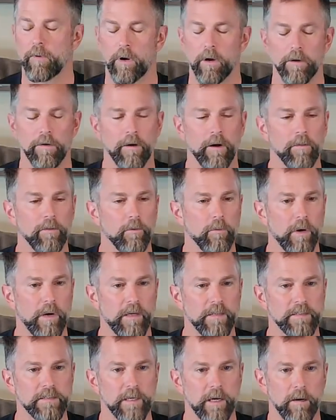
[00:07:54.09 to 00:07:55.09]
wrong, or
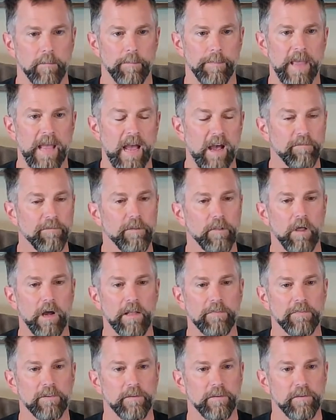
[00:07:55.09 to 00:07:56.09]
otherwise, half the
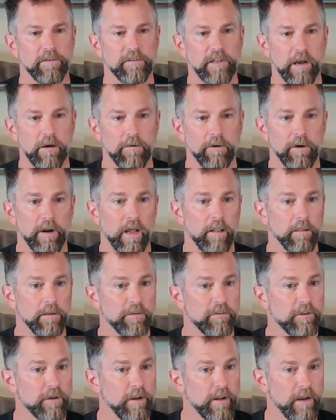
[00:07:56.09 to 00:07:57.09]
lots in this town are not
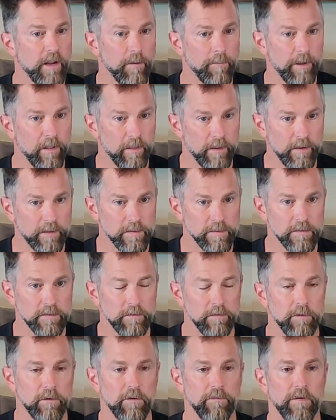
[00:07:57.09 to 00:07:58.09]
listed on
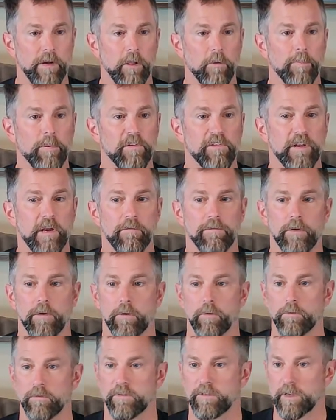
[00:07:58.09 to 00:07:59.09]
MLS. The developers have
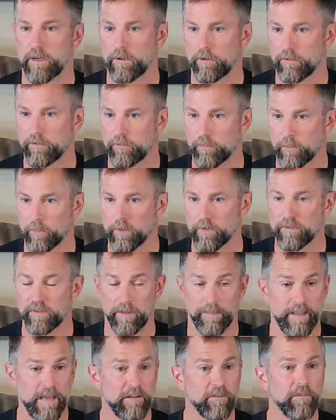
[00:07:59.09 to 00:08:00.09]
their own sales force,
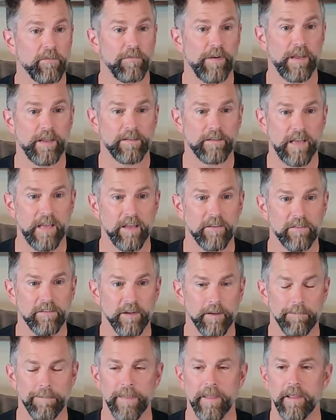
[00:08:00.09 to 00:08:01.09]
and that's
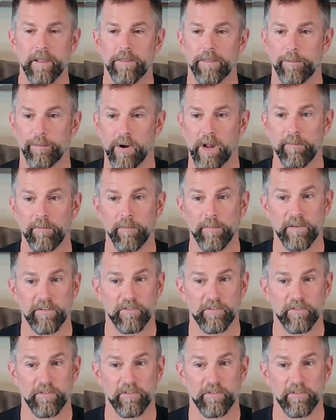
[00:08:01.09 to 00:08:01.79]
fantastic. The problem